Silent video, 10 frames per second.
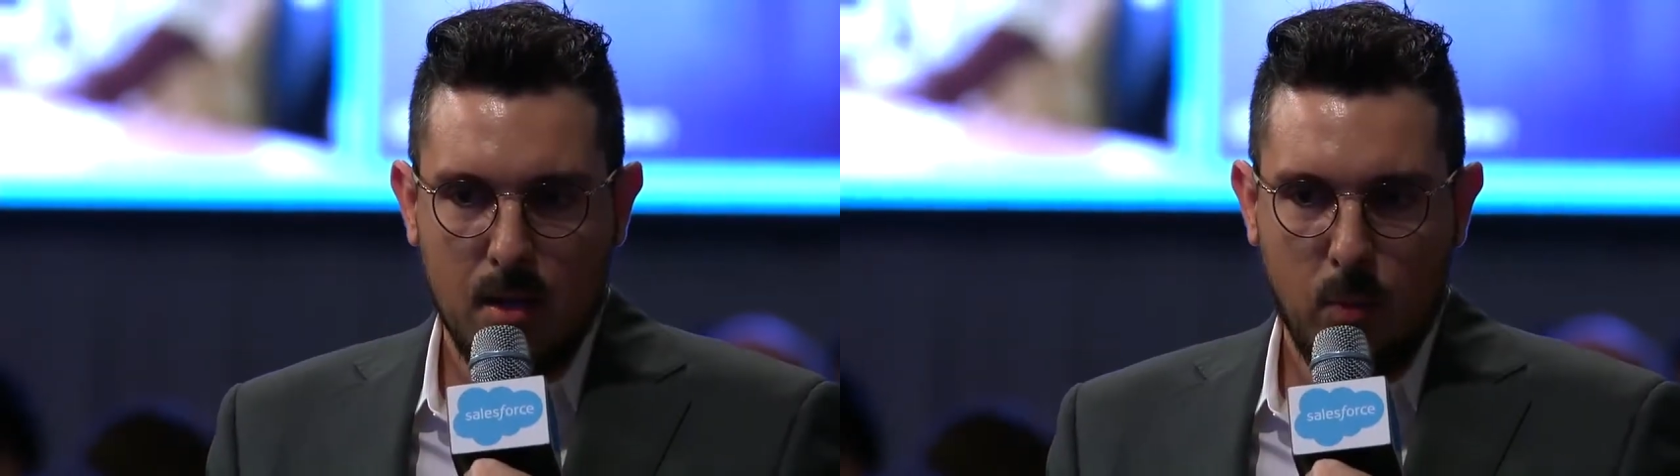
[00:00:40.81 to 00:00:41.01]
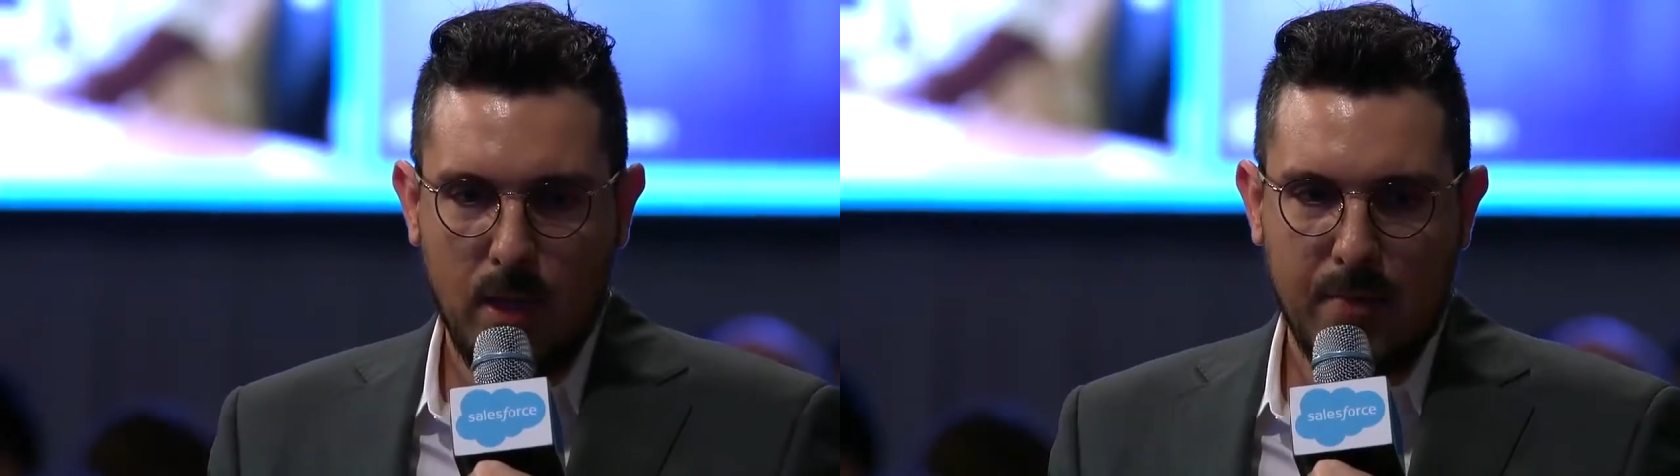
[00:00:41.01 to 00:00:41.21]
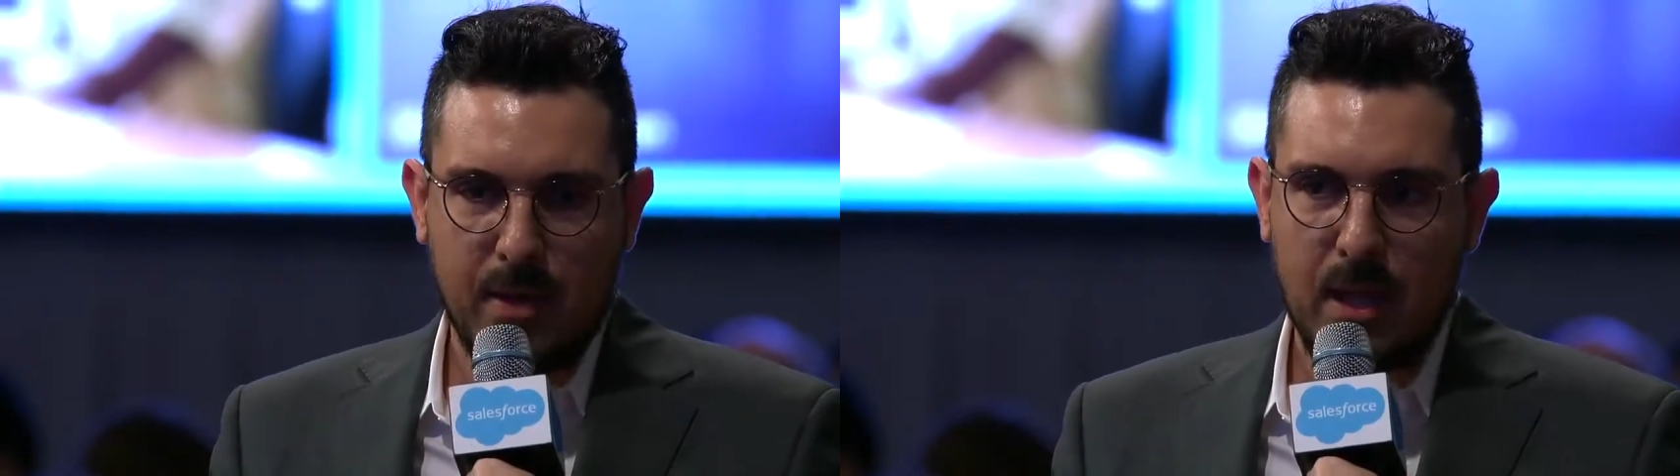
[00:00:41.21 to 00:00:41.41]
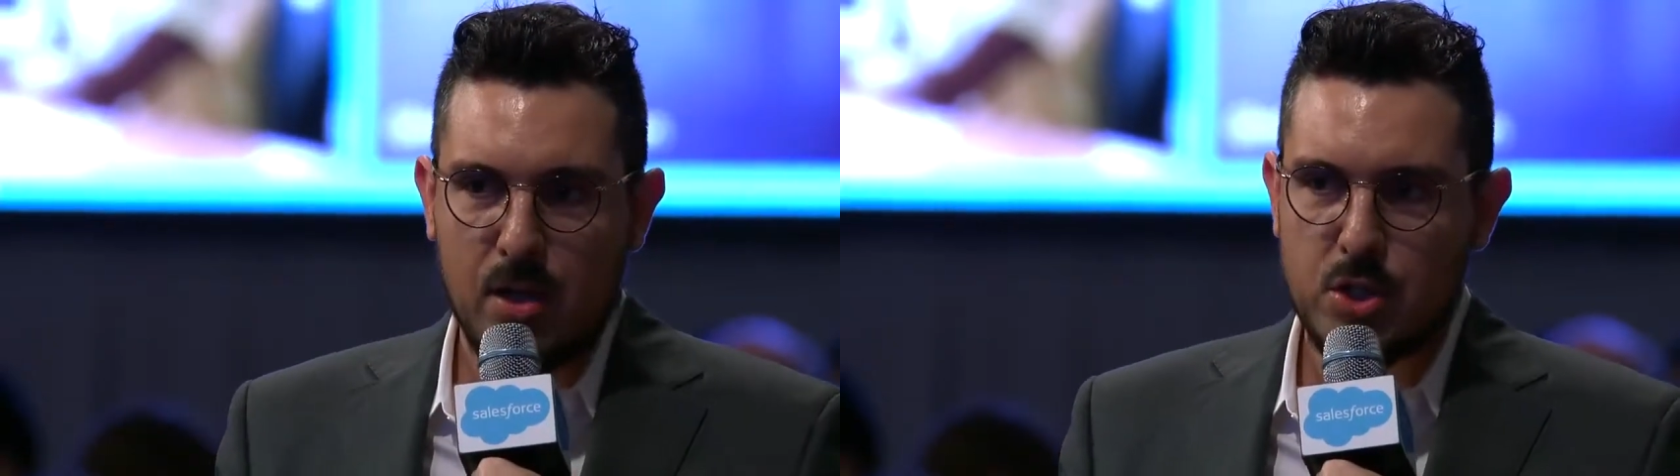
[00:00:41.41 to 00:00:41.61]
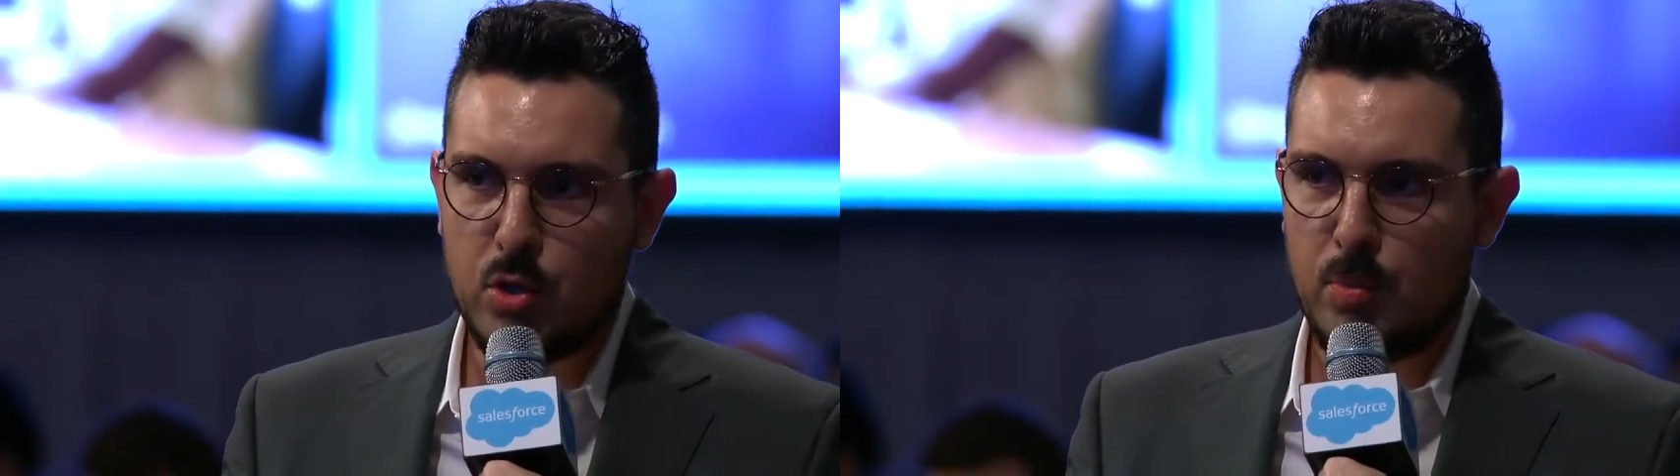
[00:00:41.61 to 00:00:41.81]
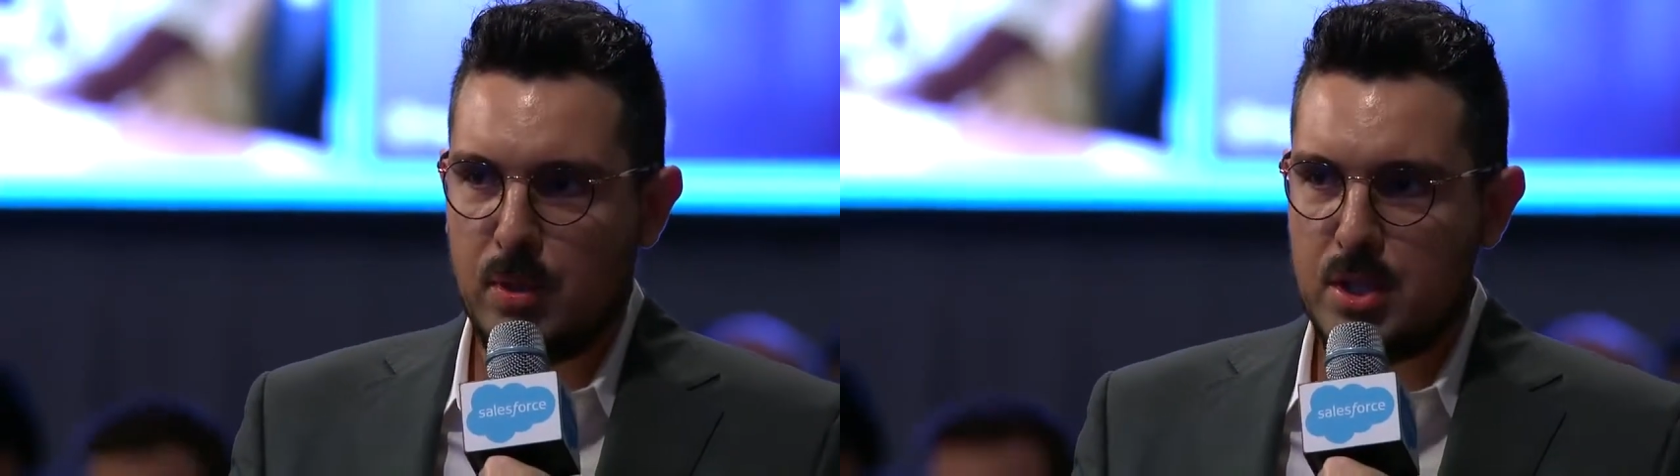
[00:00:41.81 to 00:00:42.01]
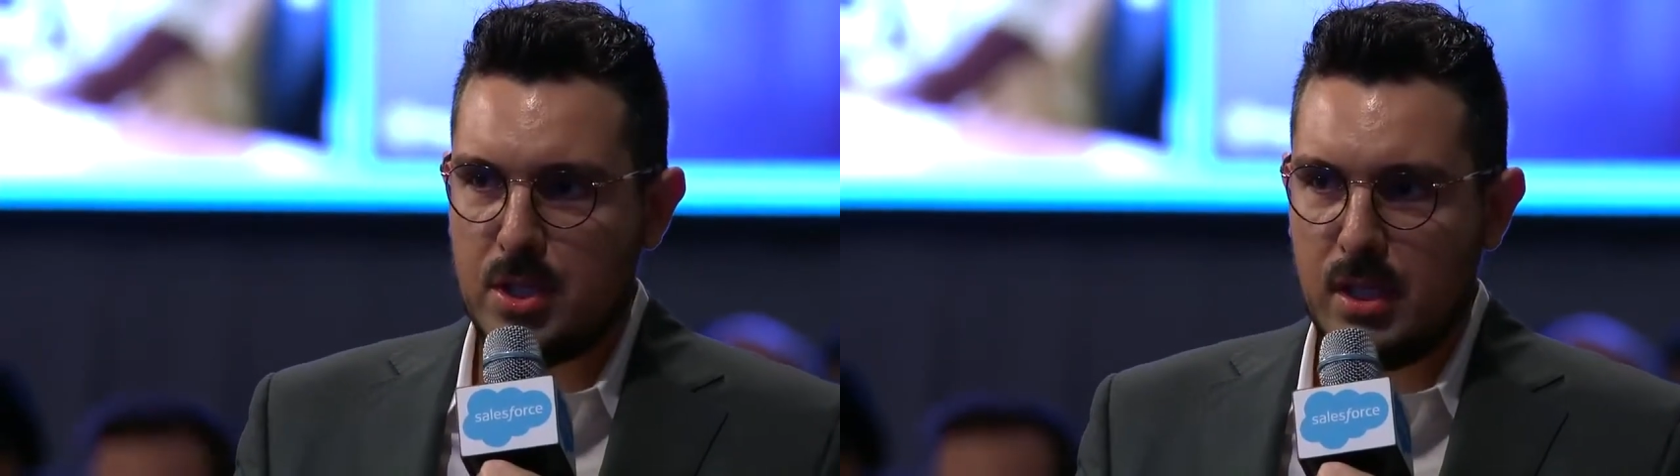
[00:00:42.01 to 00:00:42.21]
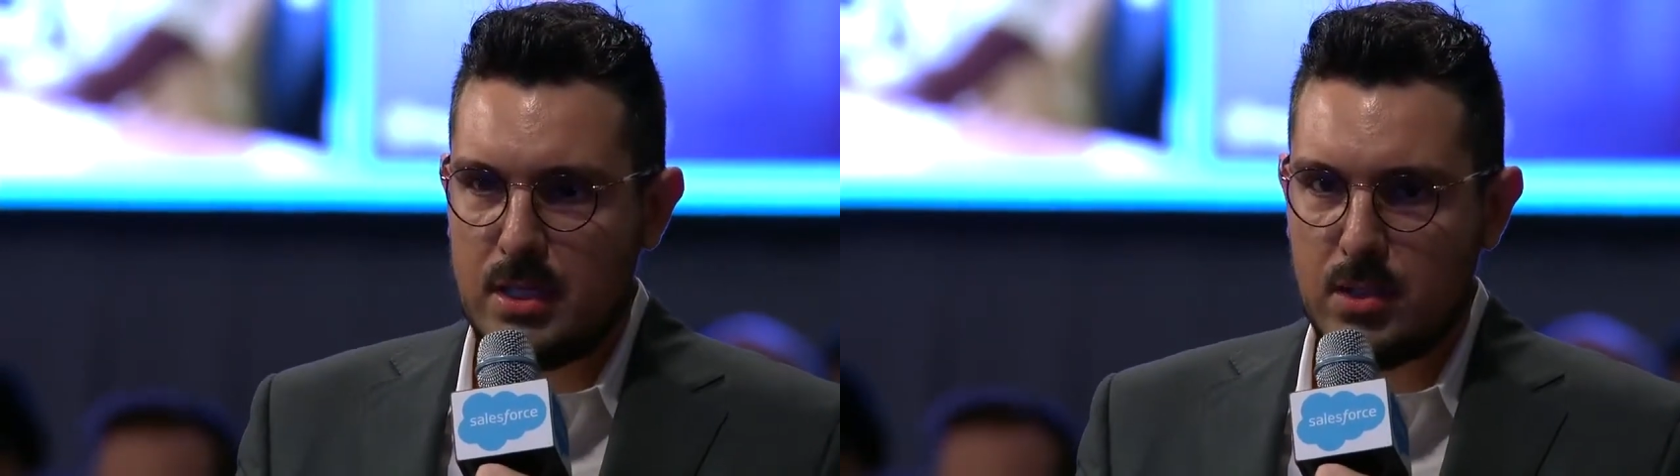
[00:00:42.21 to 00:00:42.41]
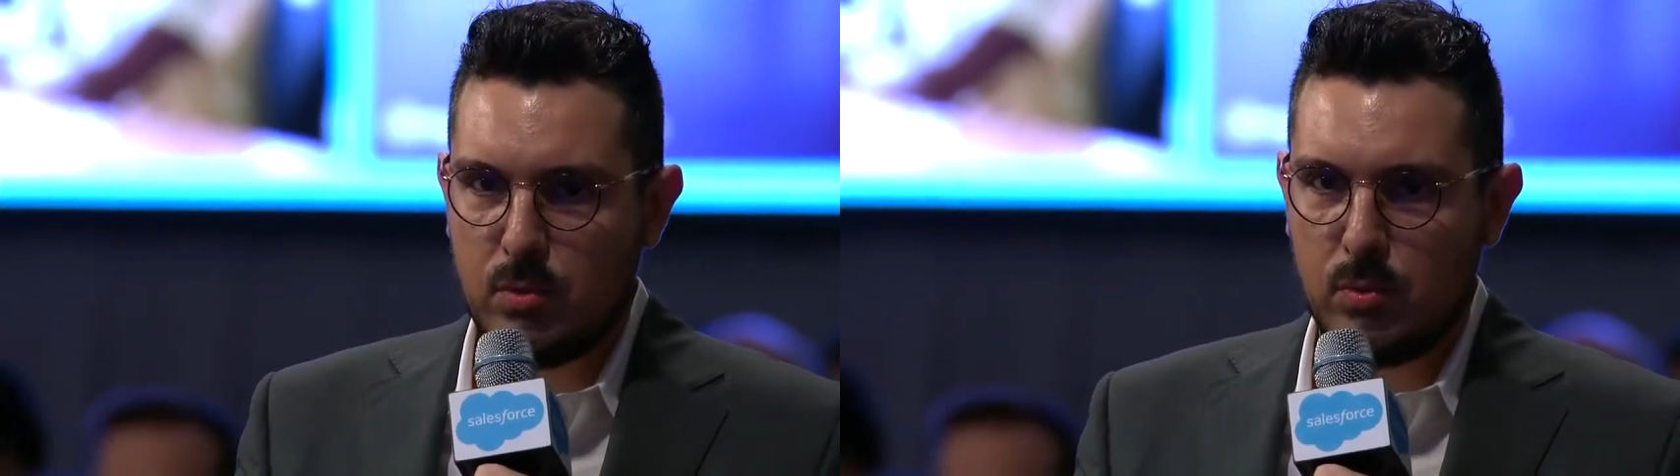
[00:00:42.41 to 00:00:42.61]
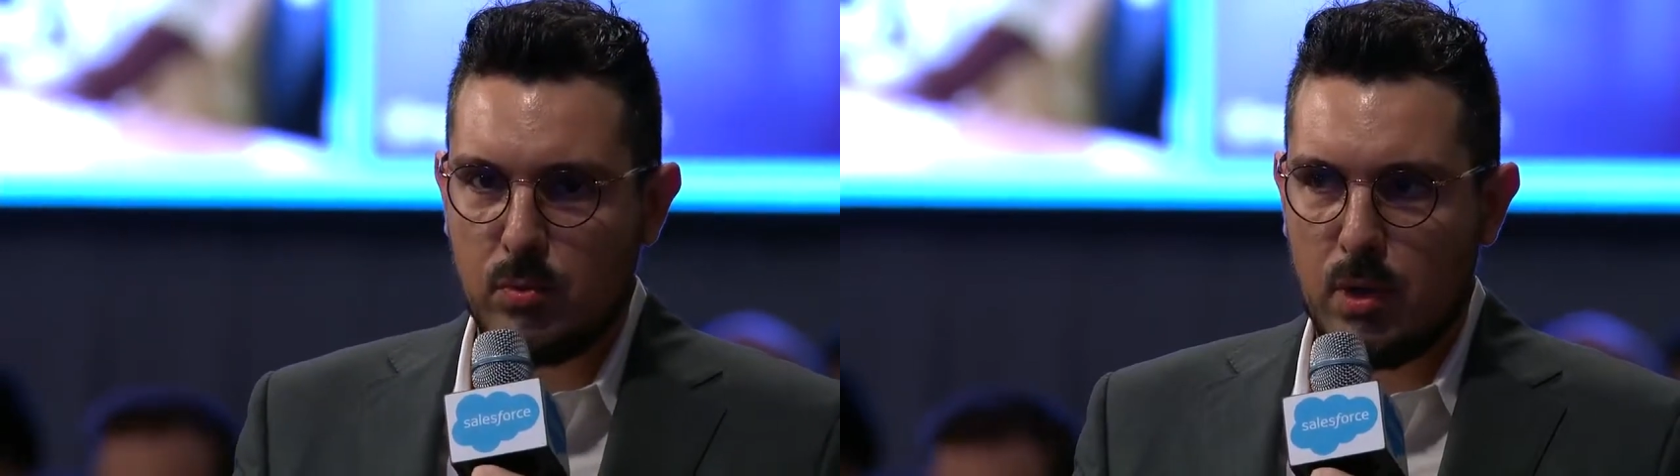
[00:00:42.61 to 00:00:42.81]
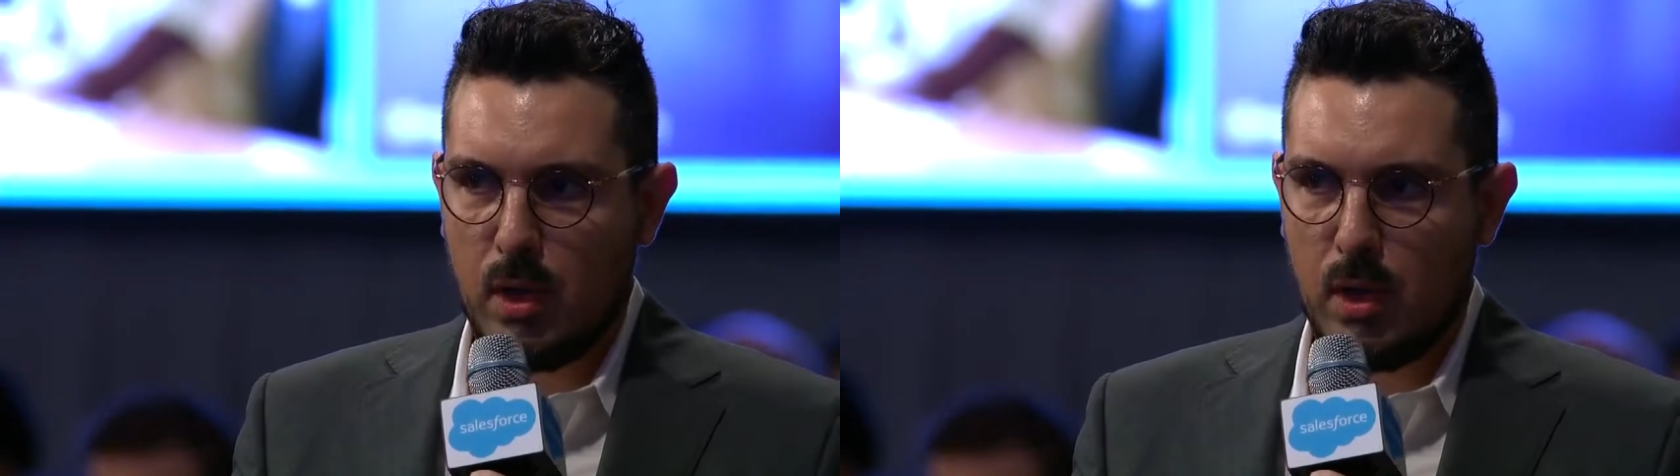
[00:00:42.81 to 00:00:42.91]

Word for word: Well, every large corporation needs to